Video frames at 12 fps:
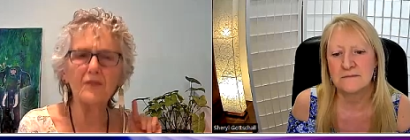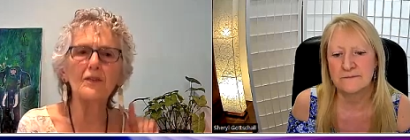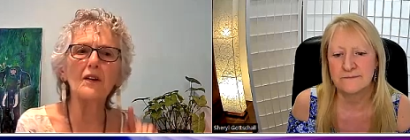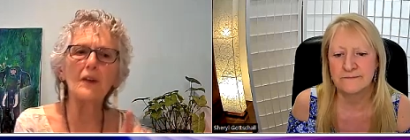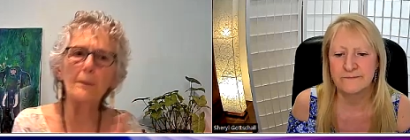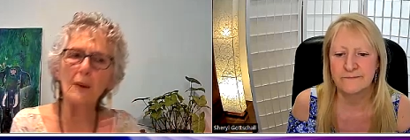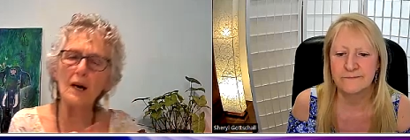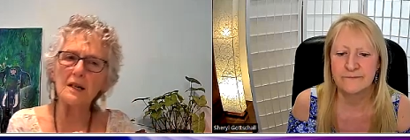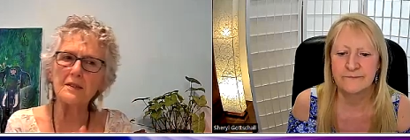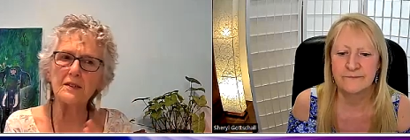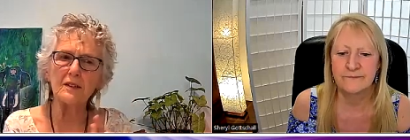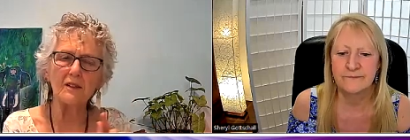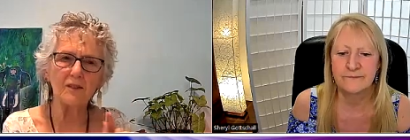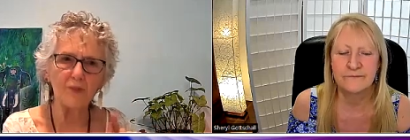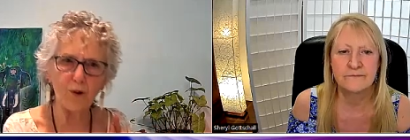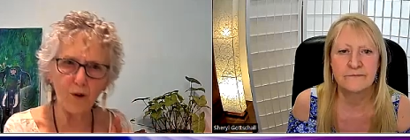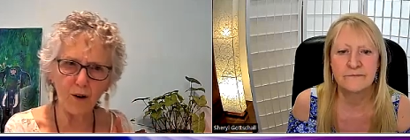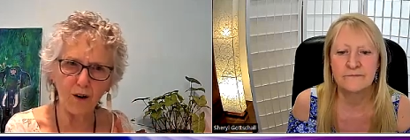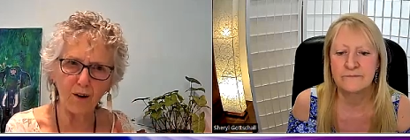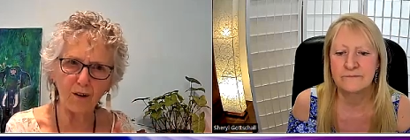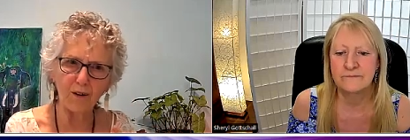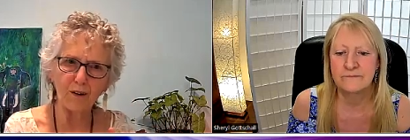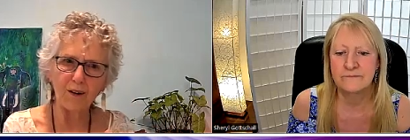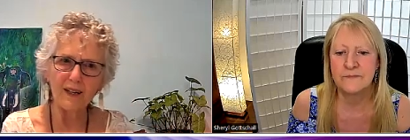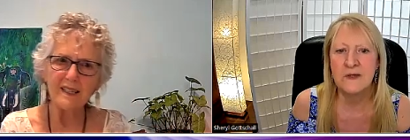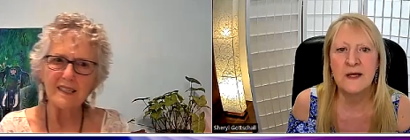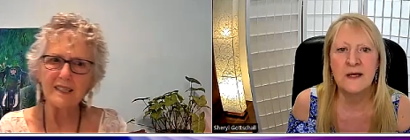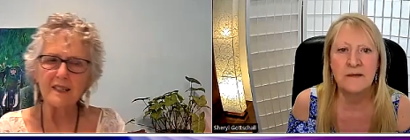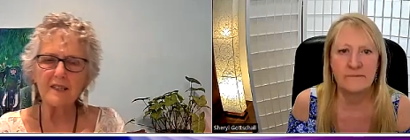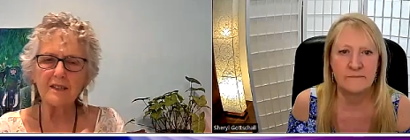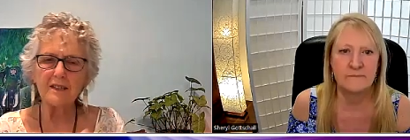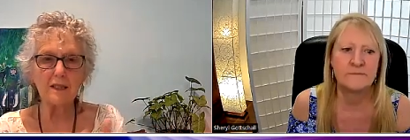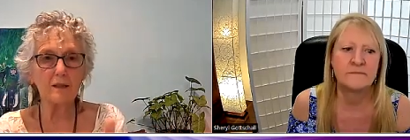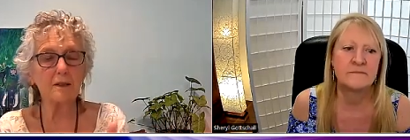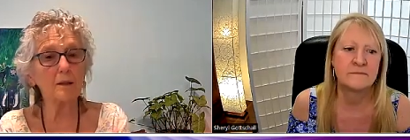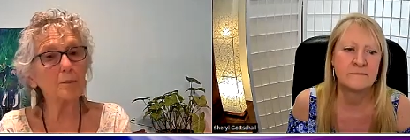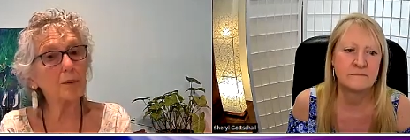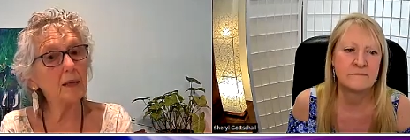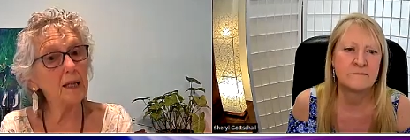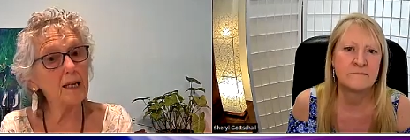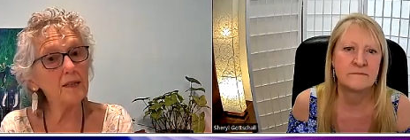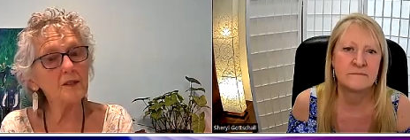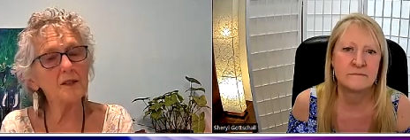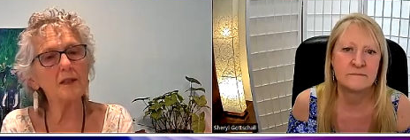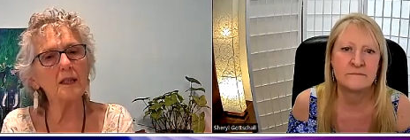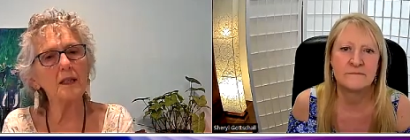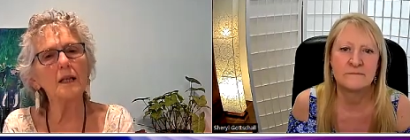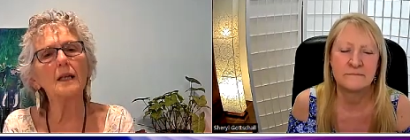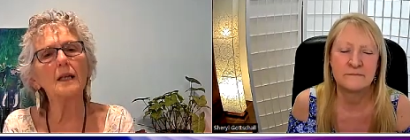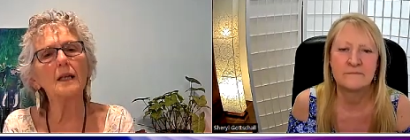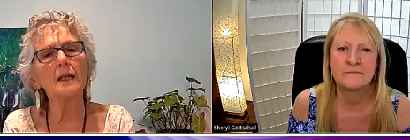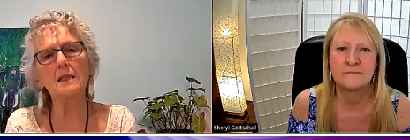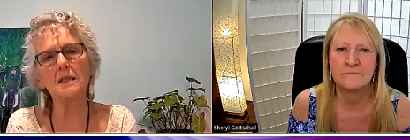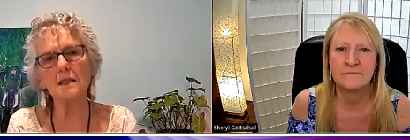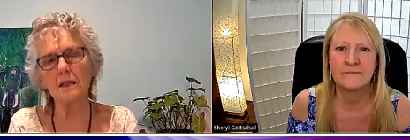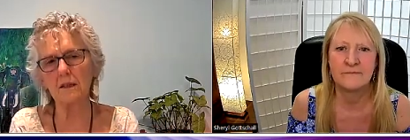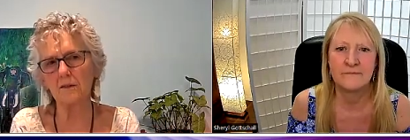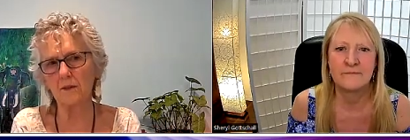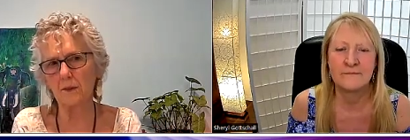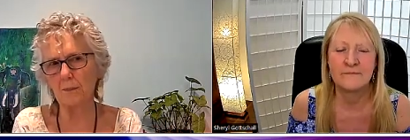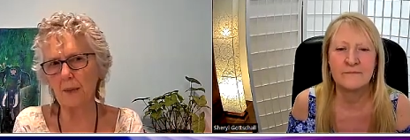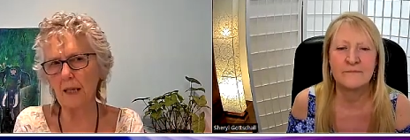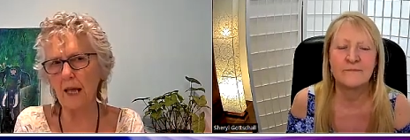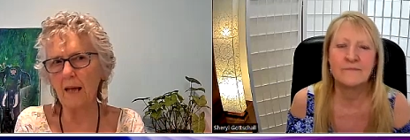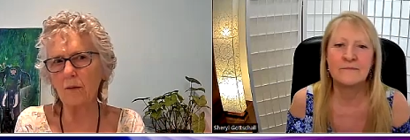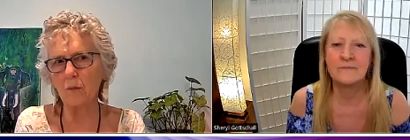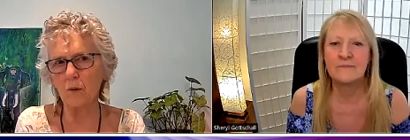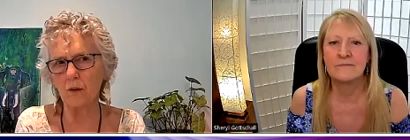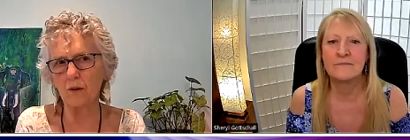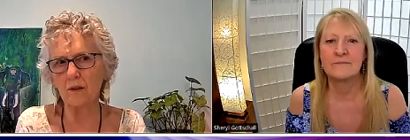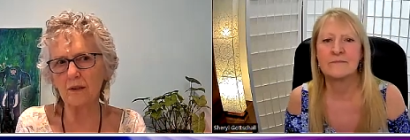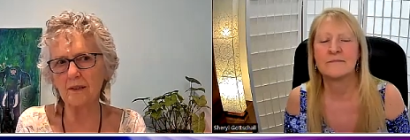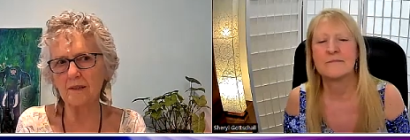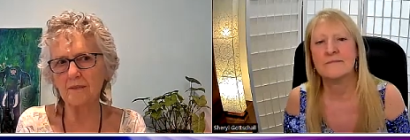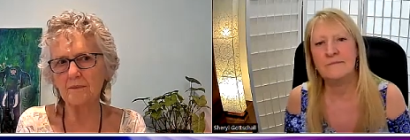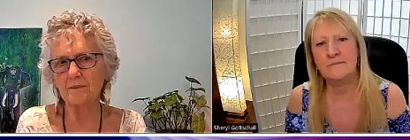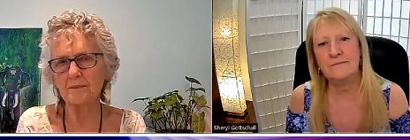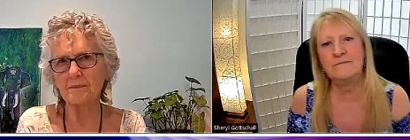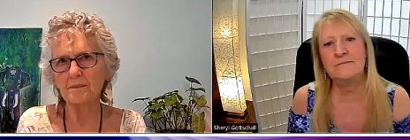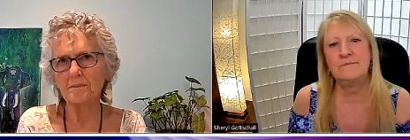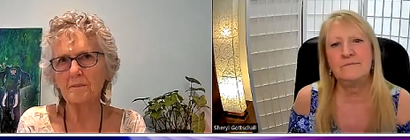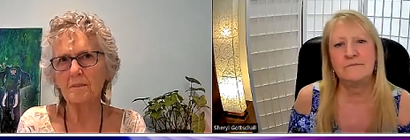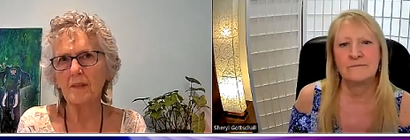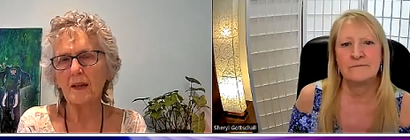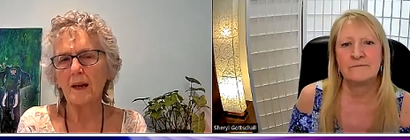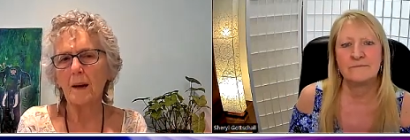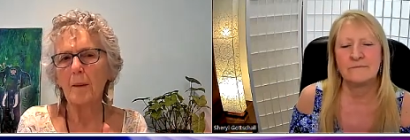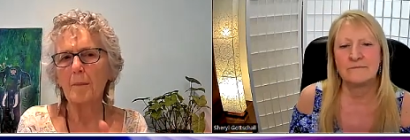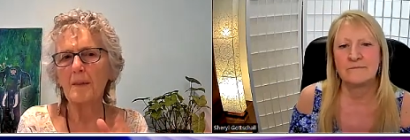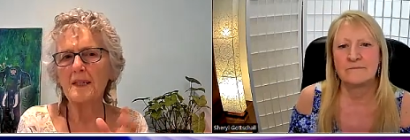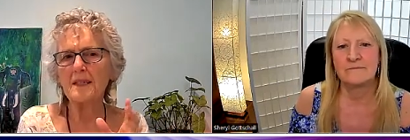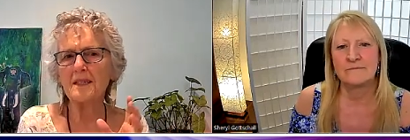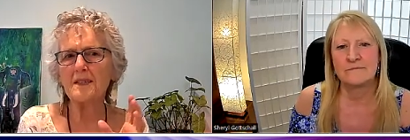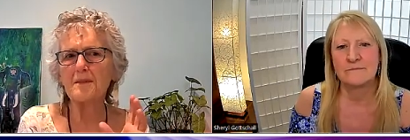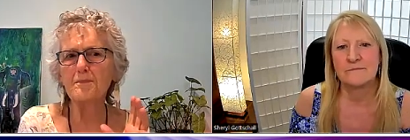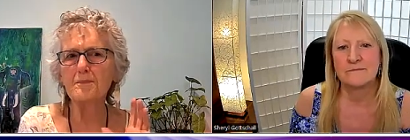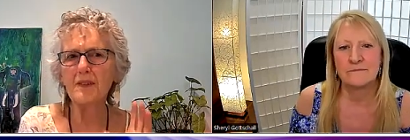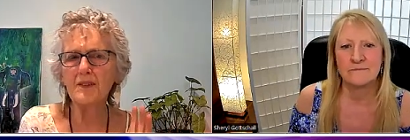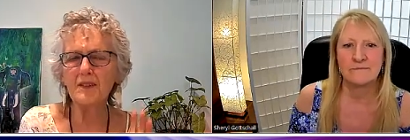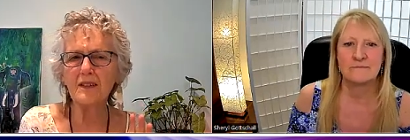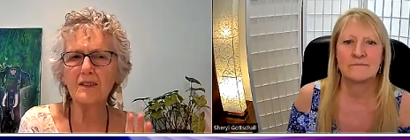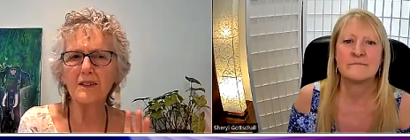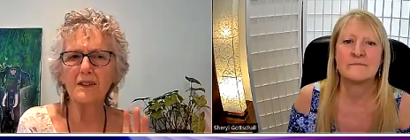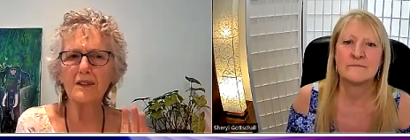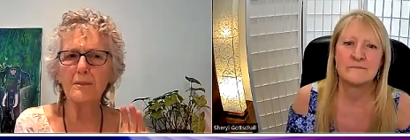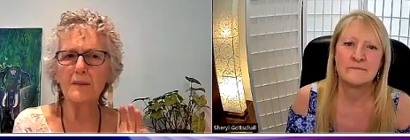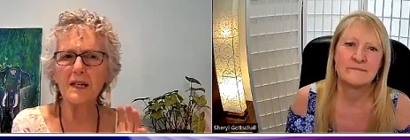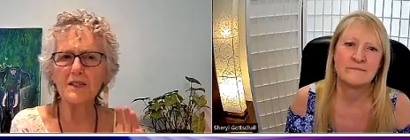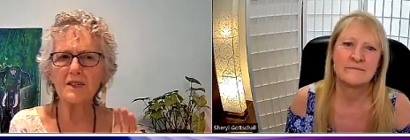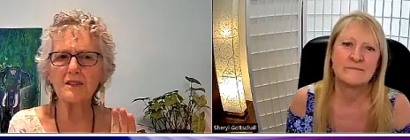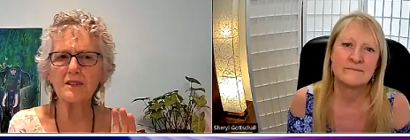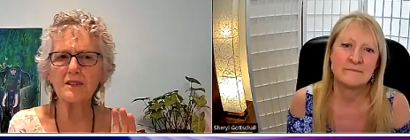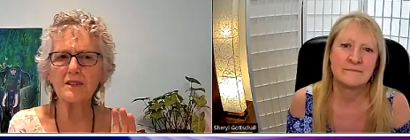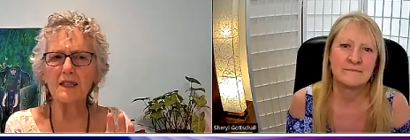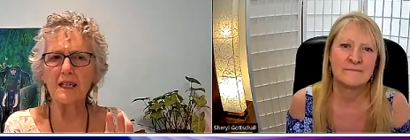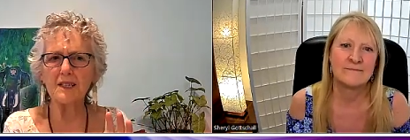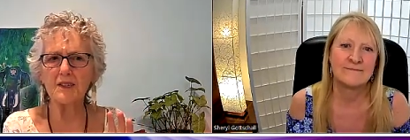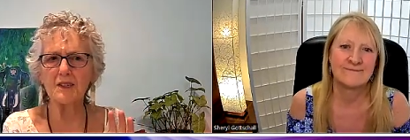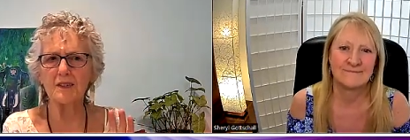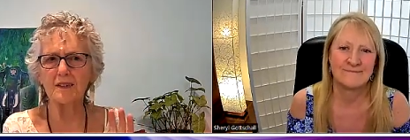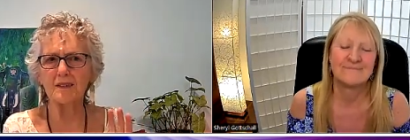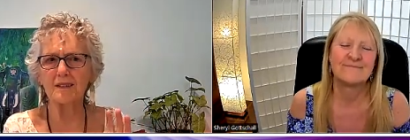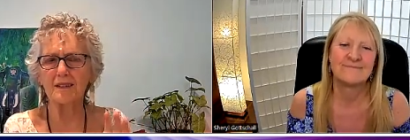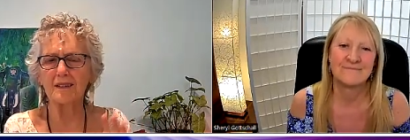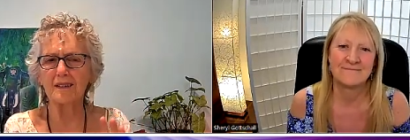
Speaker 1: very Pisces Virgo. Yeah, it's the, the plants and the healing medicine of the plant world, mm. but it's the mystical and the magical connection